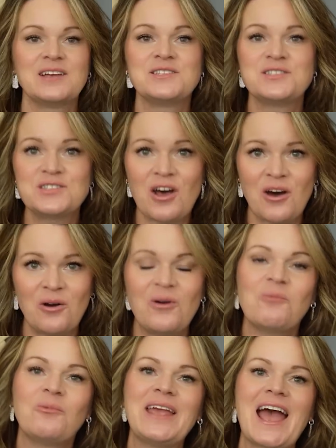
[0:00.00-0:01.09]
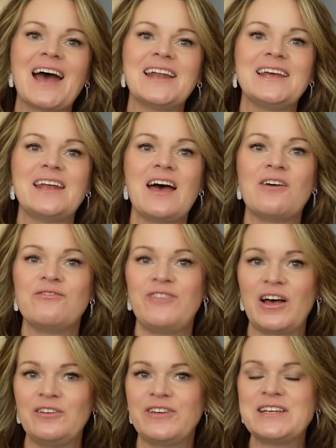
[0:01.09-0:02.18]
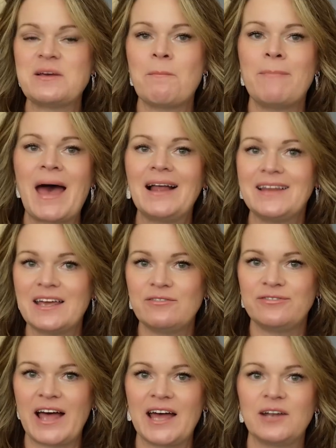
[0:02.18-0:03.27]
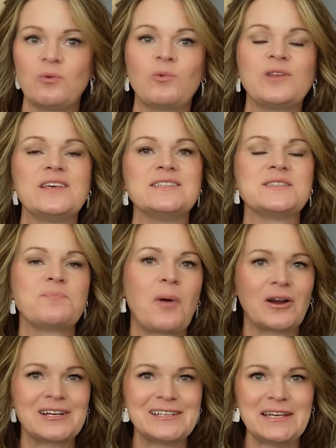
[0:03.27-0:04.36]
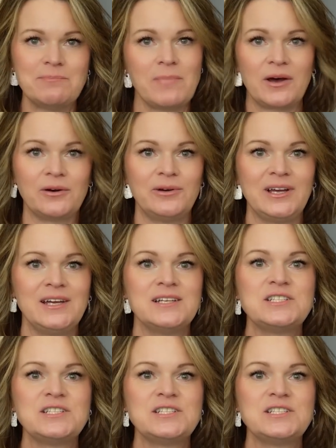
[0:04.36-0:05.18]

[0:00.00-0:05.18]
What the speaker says: So we added a velvet ballet flat with a sparkly bow